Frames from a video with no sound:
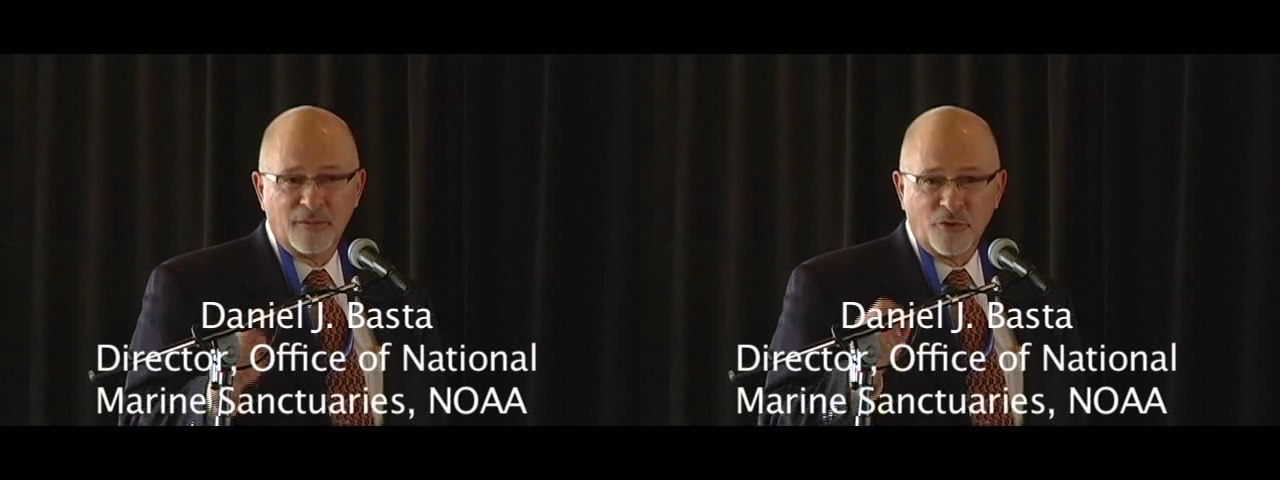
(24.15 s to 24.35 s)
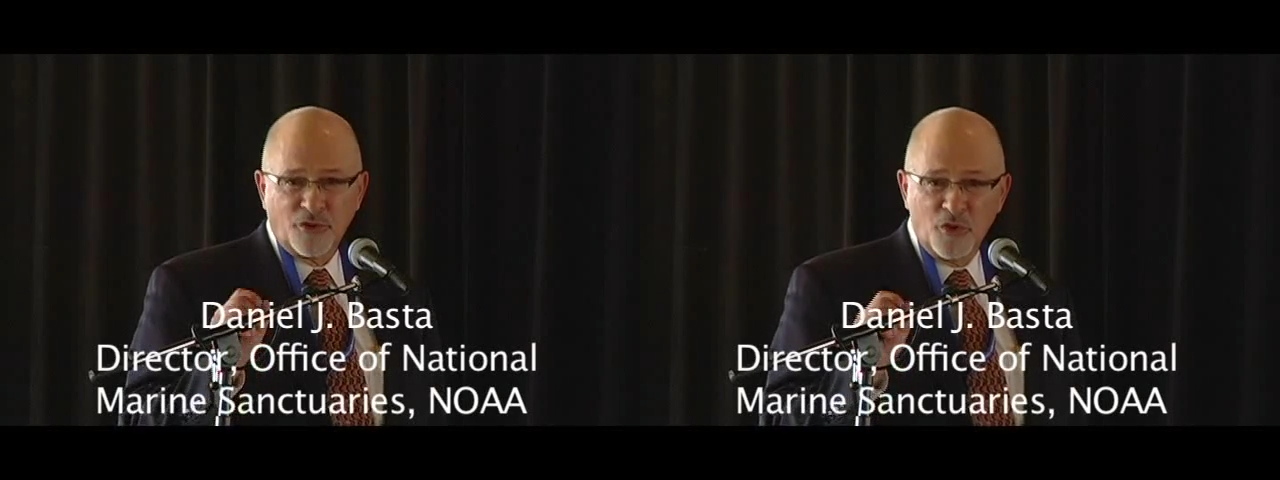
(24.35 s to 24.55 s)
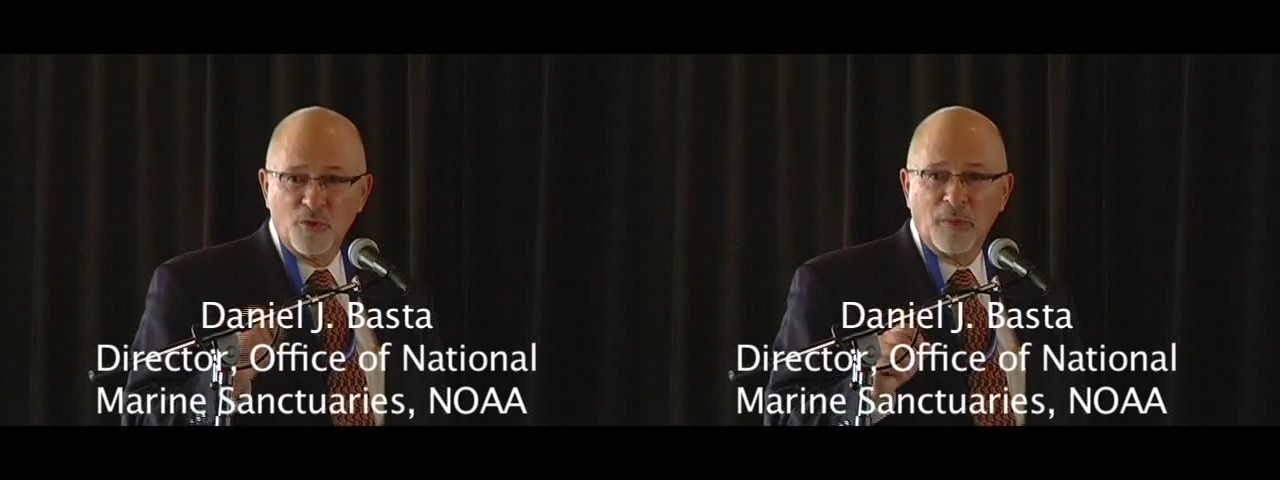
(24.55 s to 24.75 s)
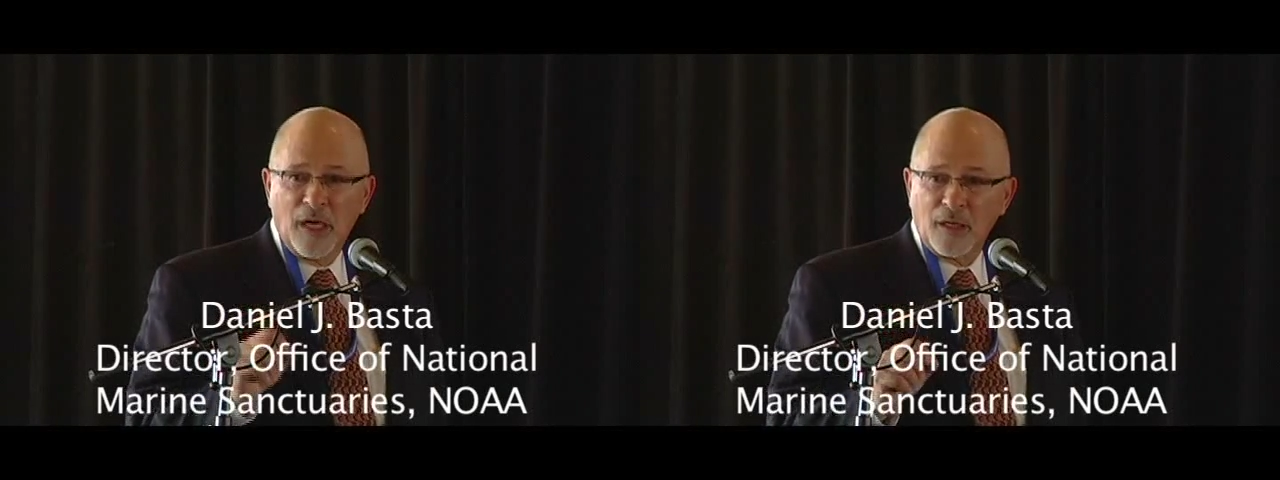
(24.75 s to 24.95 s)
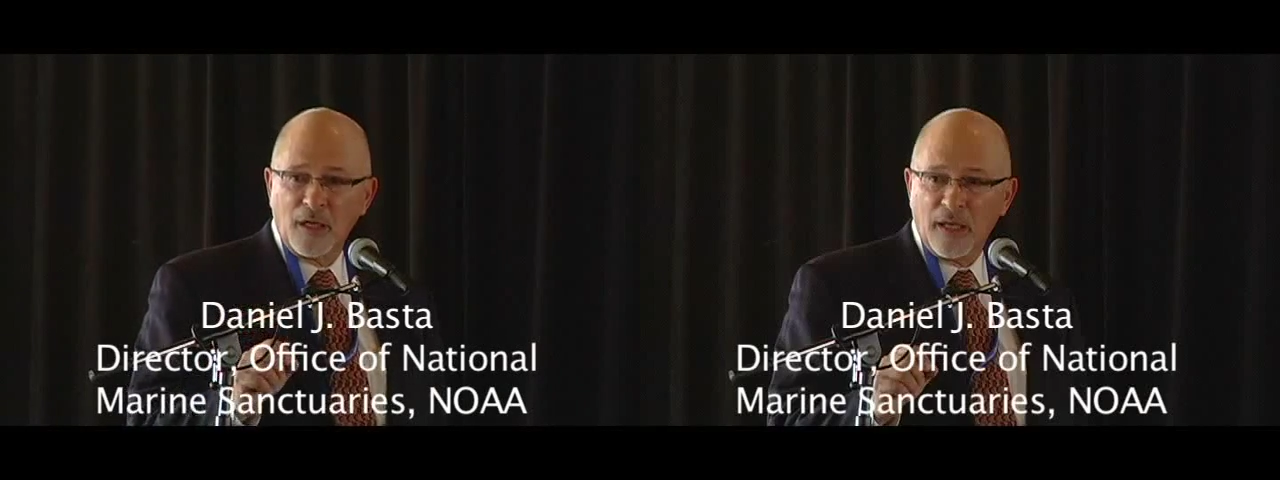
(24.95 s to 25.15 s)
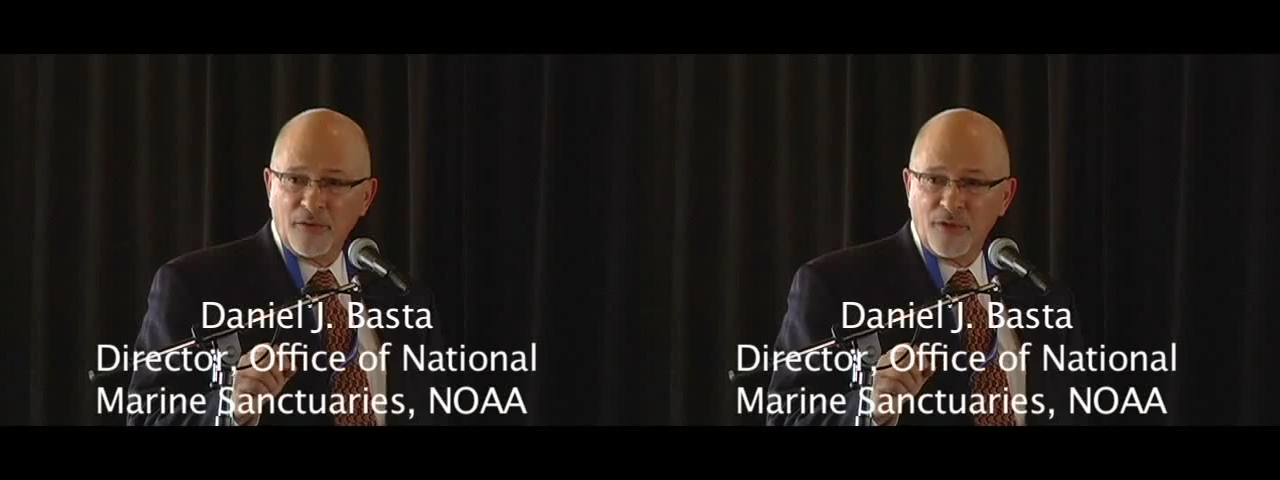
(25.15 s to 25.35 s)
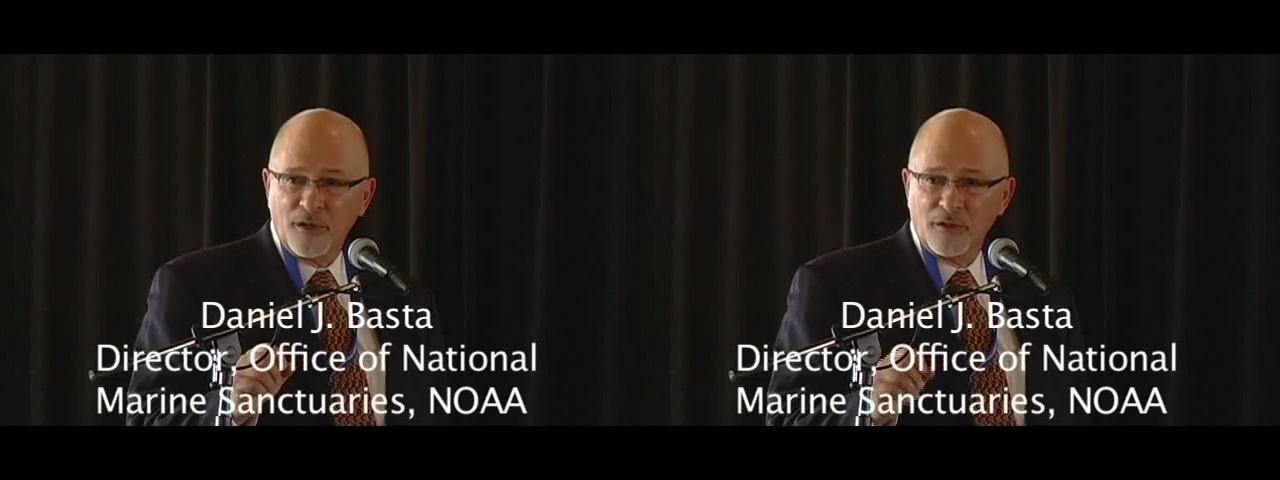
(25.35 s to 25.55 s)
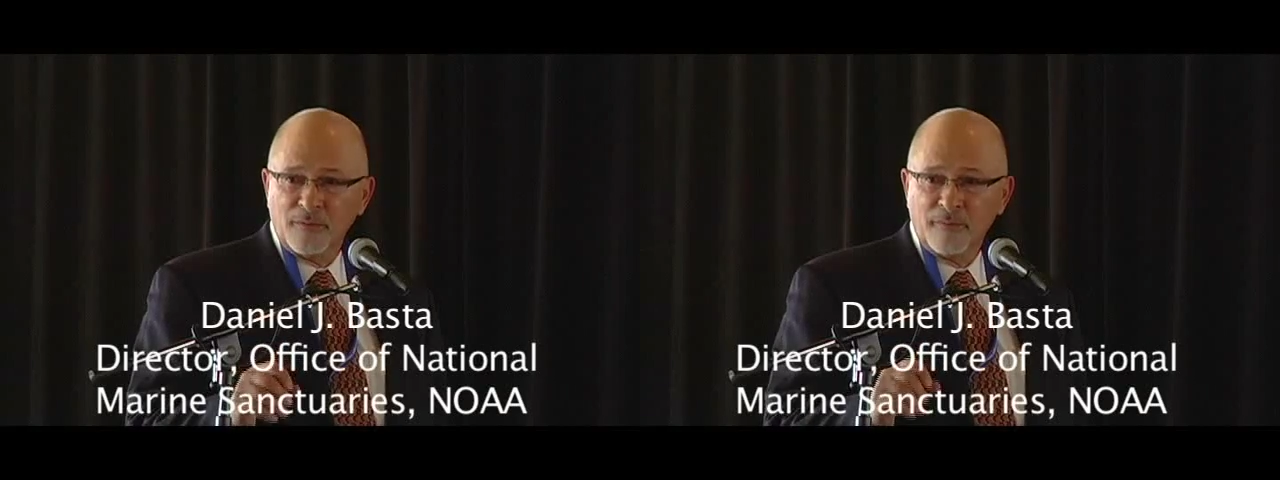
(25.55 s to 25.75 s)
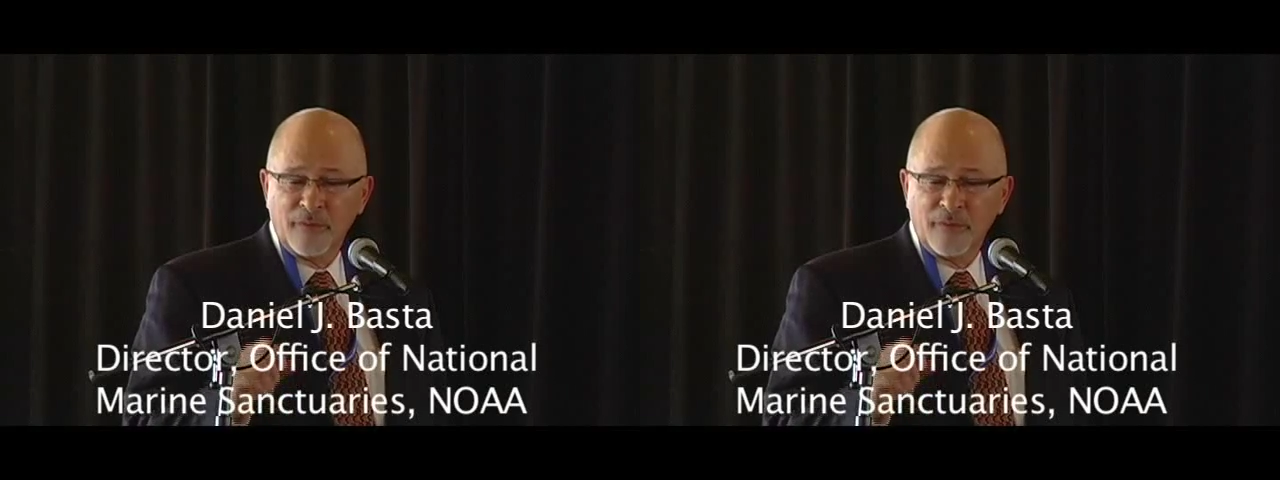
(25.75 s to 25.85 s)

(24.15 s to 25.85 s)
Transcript: There's a new model out there.